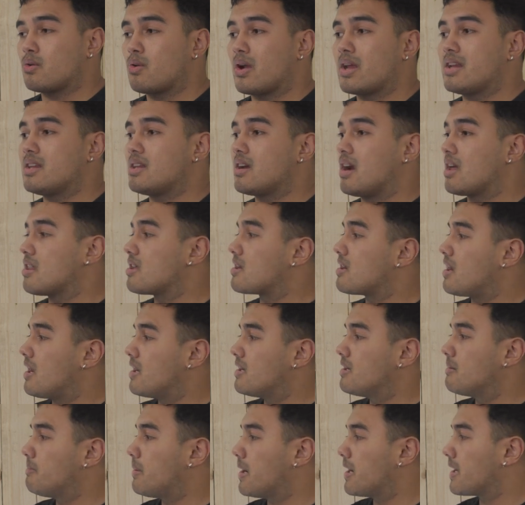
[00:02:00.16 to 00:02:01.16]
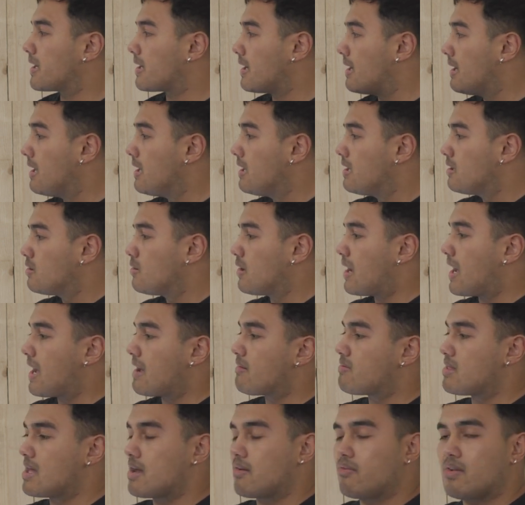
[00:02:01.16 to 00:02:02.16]
or any other kind of bike, you
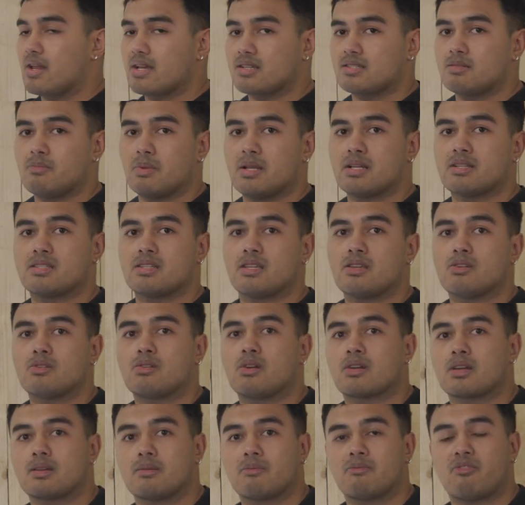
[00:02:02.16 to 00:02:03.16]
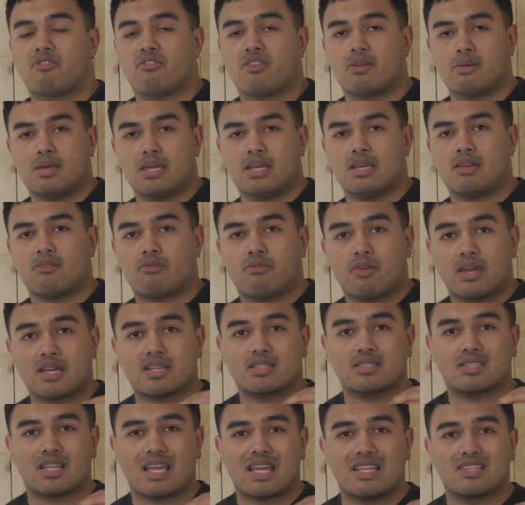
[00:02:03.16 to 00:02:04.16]
have that flexibility. You're not going to be
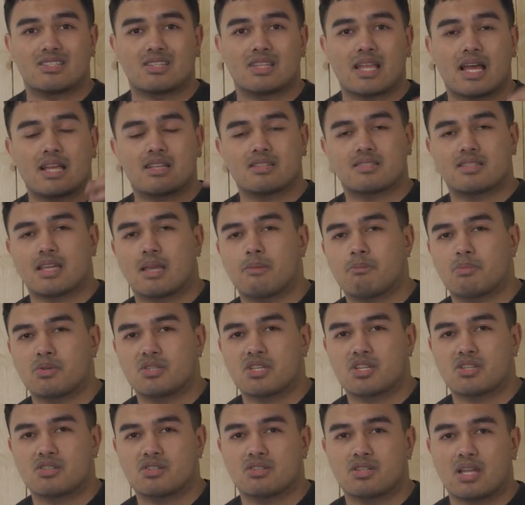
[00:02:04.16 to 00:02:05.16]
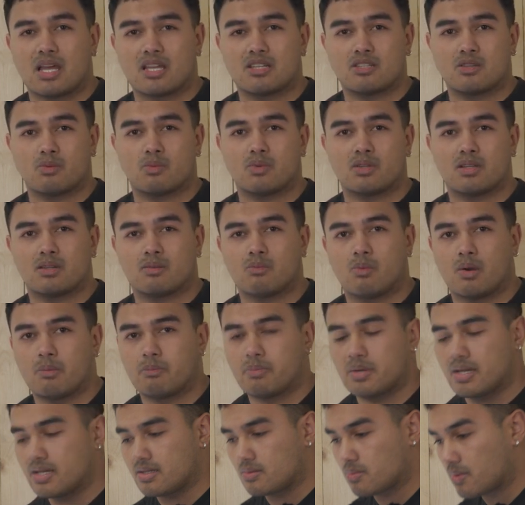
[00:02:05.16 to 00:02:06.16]
fixed into that same position as you would in a
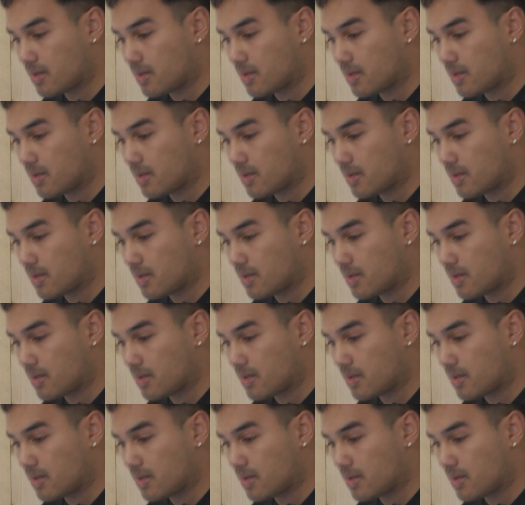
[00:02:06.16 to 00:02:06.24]
1-piece